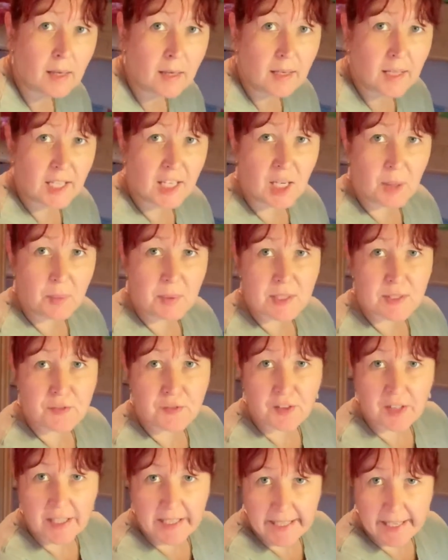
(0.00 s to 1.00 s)
You know, it's
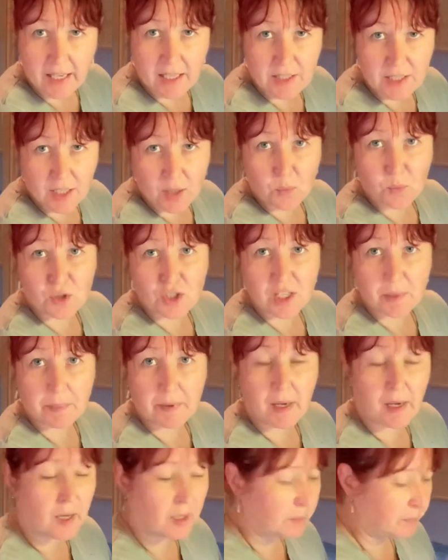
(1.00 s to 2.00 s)
funny, I don't wash up at
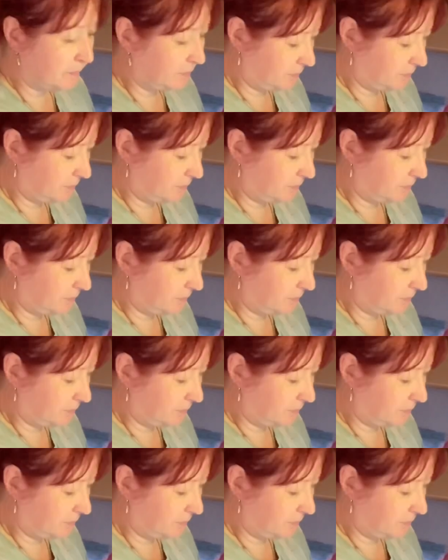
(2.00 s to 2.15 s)
home.